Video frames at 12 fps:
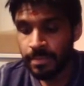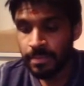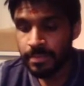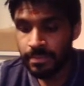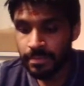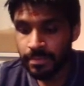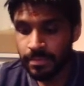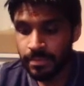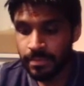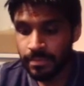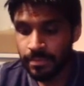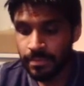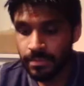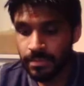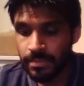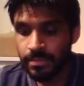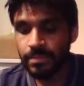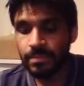
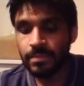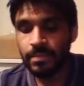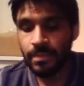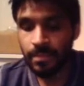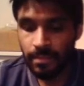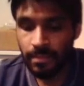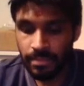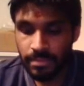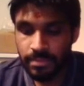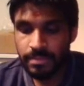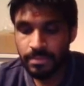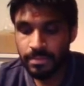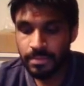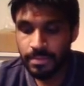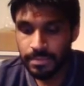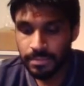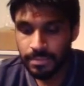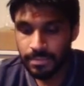
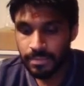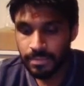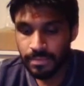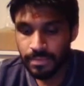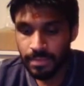Nobody speaks.